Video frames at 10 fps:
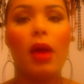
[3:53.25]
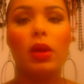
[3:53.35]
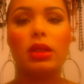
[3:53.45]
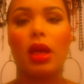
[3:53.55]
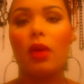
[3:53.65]

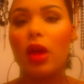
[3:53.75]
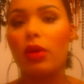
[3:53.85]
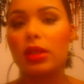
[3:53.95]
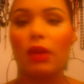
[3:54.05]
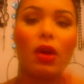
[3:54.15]
And then say on the
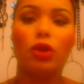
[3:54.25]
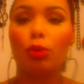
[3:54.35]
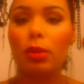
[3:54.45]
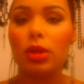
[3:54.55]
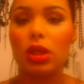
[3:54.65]
other side, if you have
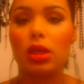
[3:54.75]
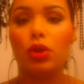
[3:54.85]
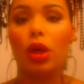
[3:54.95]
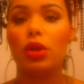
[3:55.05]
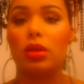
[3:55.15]
no blemishes,
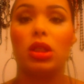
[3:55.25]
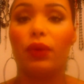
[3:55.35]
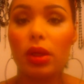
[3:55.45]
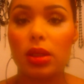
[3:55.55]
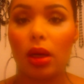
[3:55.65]
you can use a
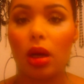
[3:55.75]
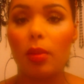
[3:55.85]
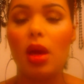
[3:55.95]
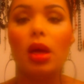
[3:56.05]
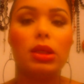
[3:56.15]
different serum